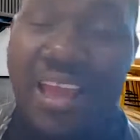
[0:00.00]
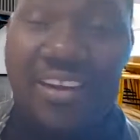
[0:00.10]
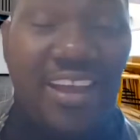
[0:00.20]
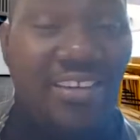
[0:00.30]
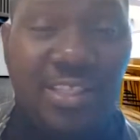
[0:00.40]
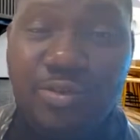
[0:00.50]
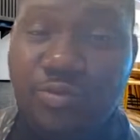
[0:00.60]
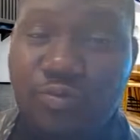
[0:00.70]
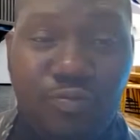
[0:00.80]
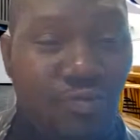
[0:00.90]

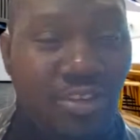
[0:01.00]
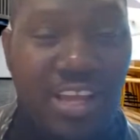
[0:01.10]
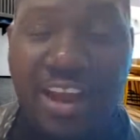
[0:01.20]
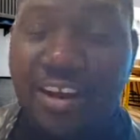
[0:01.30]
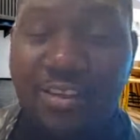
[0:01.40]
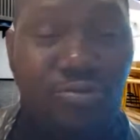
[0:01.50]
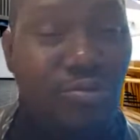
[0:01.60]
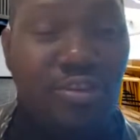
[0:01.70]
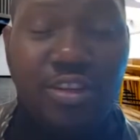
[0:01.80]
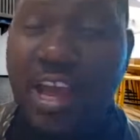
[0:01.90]
they are ready.
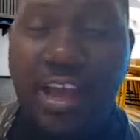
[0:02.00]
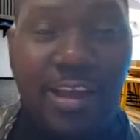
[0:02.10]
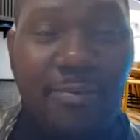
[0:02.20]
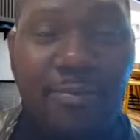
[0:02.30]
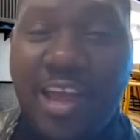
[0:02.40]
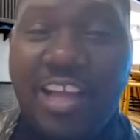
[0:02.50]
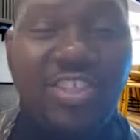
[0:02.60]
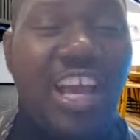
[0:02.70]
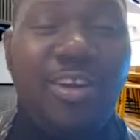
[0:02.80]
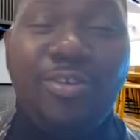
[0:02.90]

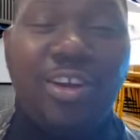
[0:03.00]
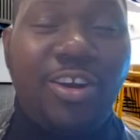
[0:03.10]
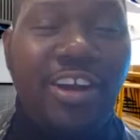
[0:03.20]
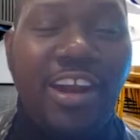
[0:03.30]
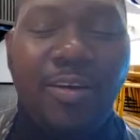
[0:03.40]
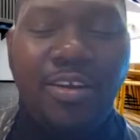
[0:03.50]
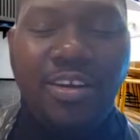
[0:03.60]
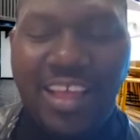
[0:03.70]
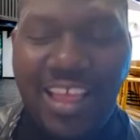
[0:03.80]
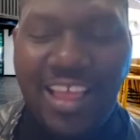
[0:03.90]
Engineer, I don't record down.
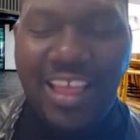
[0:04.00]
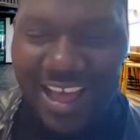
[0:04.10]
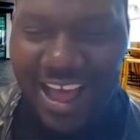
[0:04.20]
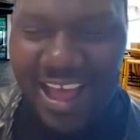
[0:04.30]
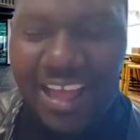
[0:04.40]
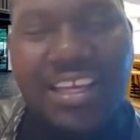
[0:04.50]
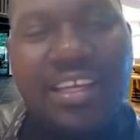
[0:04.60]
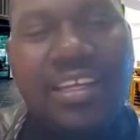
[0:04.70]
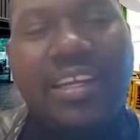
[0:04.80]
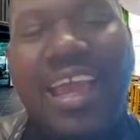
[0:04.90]

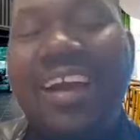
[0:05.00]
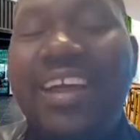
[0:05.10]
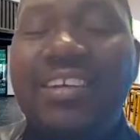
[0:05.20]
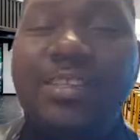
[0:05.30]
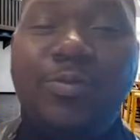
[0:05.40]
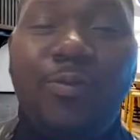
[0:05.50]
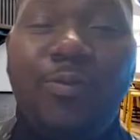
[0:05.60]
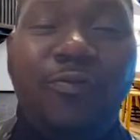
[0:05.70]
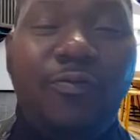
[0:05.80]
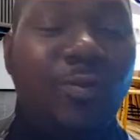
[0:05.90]
They are ready
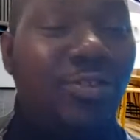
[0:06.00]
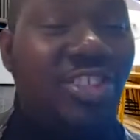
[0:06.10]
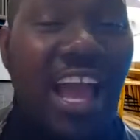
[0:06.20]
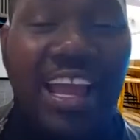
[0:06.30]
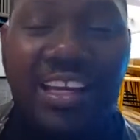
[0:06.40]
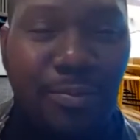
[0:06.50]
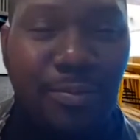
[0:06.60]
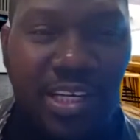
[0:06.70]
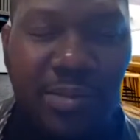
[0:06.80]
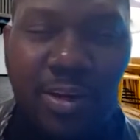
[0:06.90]
to shy
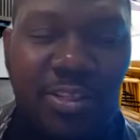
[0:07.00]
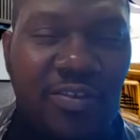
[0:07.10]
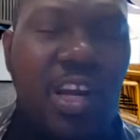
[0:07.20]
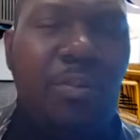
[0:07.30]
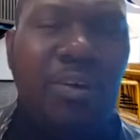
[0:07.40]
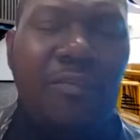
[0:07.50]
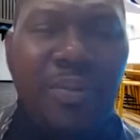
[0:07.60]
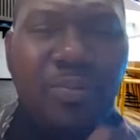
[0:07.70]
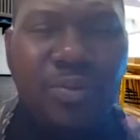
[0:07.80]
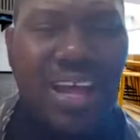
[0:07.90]
anybody because of the number of
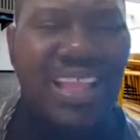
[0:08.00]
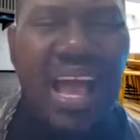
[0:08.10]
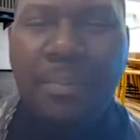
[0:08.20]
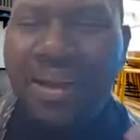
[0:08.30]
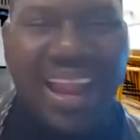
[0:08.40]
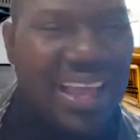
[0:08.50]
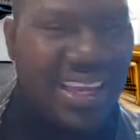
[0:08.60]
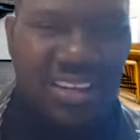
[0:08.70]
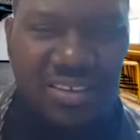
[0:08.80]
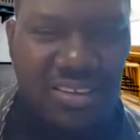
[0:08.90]
people that are
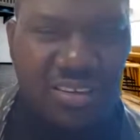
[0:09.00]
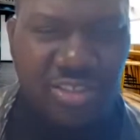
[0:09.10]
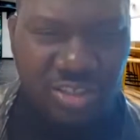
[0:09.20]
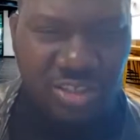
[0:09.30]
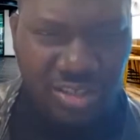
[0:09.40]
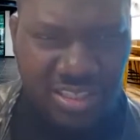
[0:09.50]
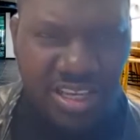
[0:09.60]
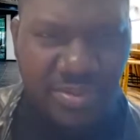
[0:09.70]
applying. Do you understand what